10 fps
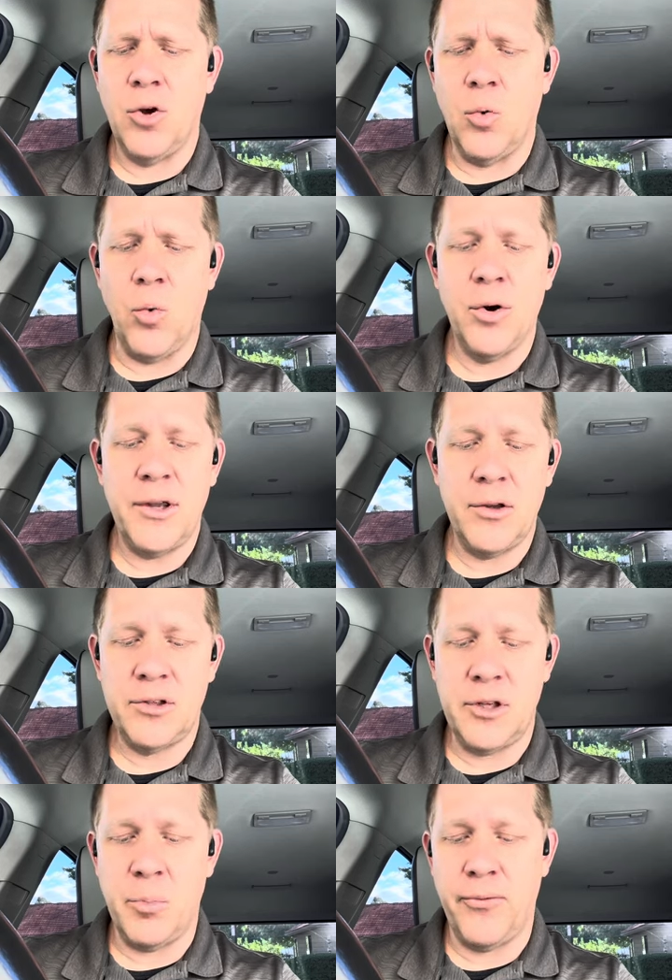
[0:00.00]
We're
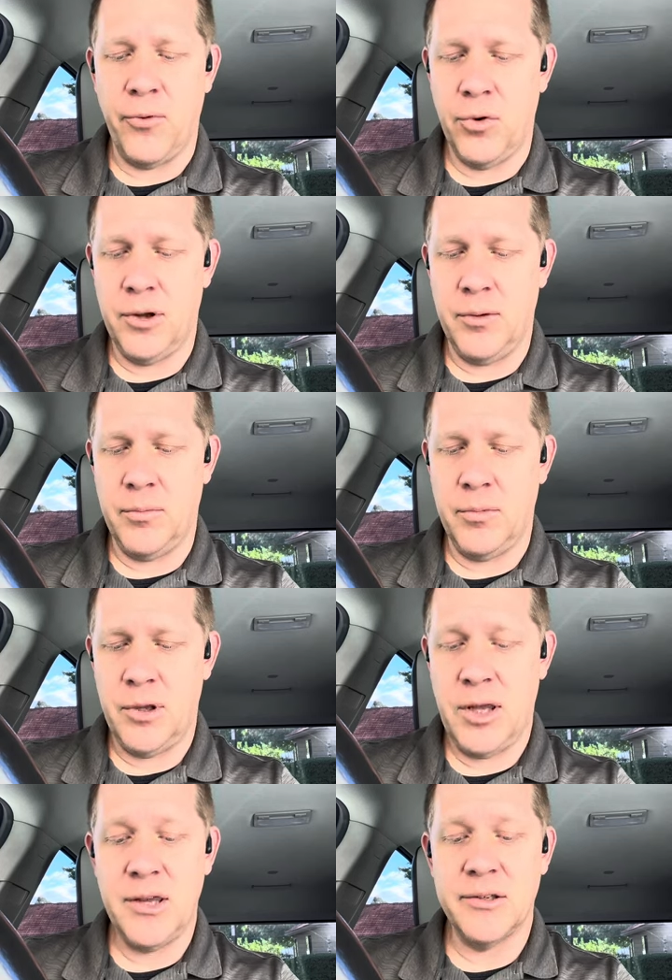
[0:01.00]
guilty before him.
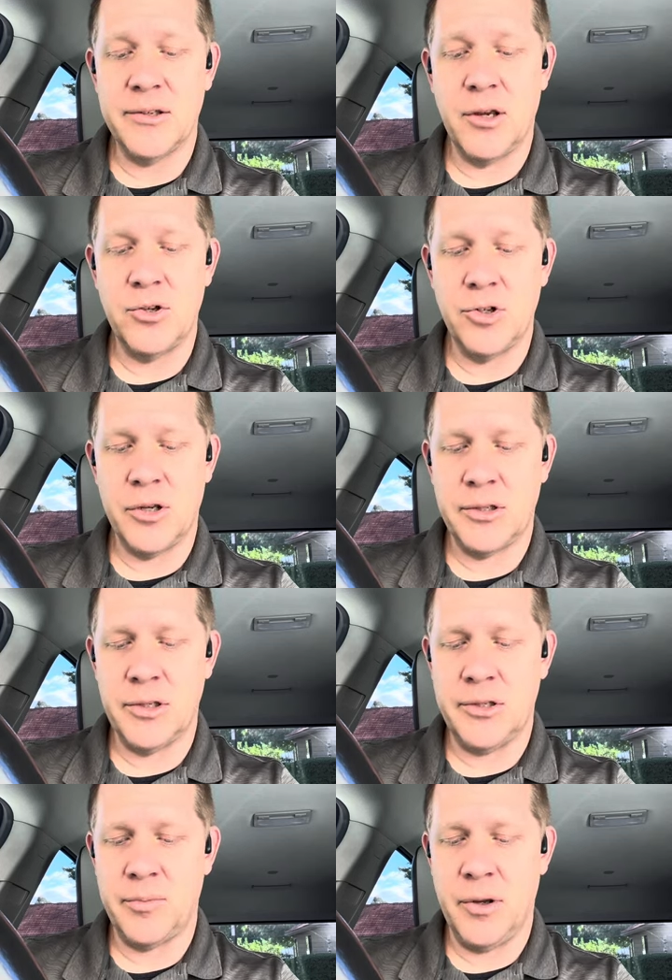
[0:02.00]
He is unjustly
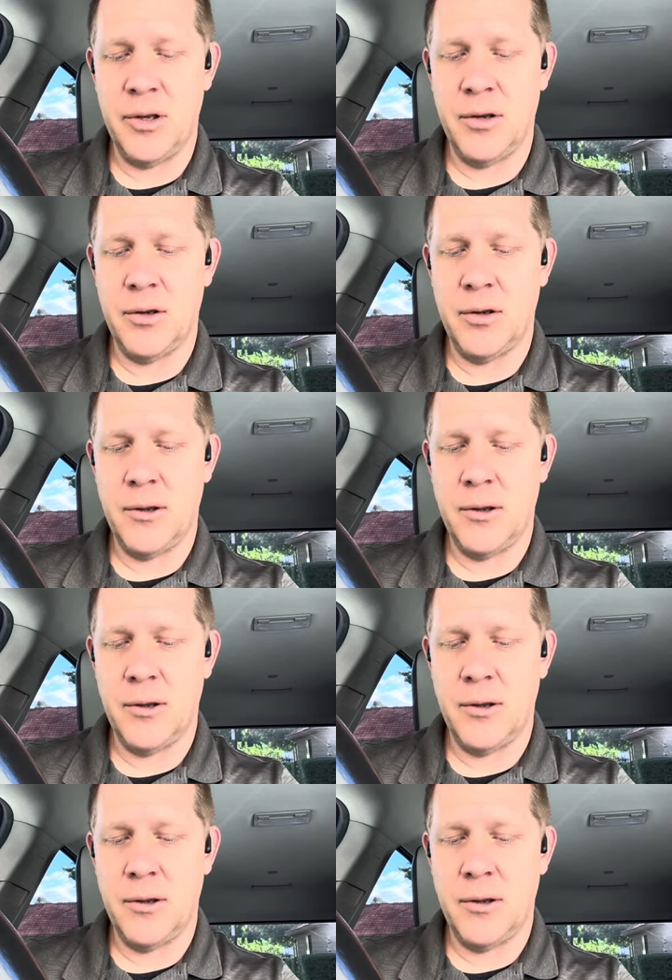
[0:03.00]
smitten.